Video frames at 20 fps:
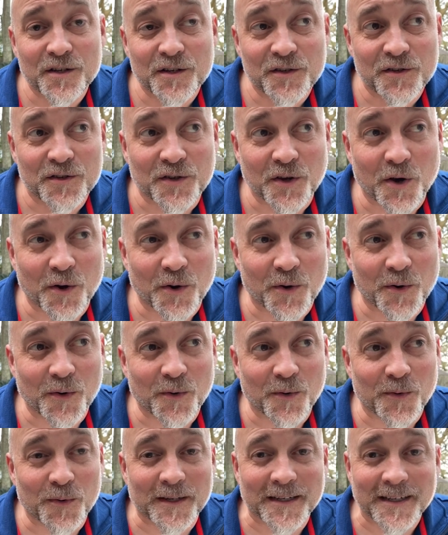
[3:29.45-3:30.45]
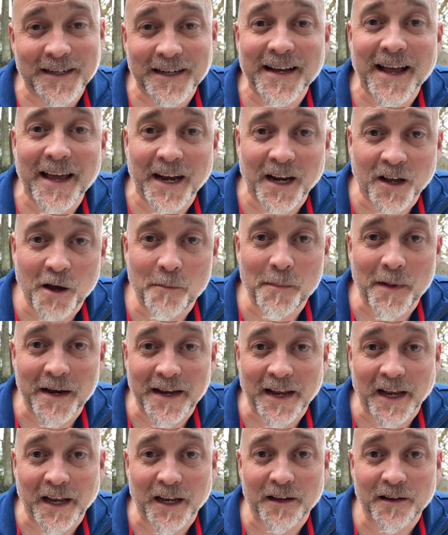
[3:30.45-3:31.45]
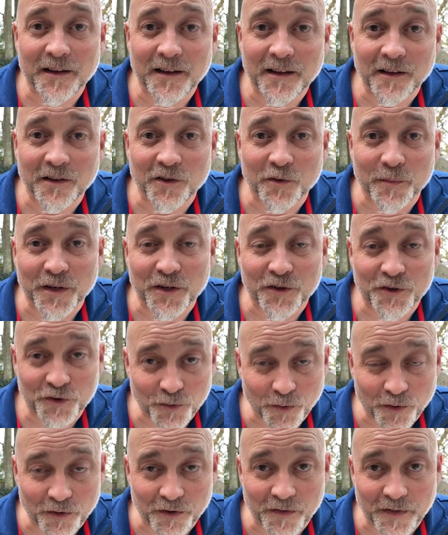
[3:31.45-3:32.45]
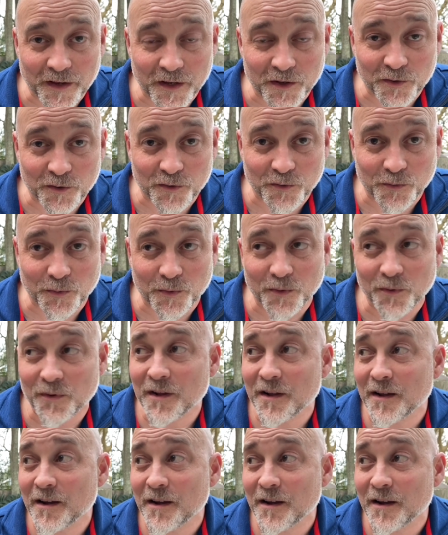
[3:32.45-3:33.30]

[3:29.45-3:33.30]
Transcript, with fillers: so I had to cut my day a little bit shorter than usual.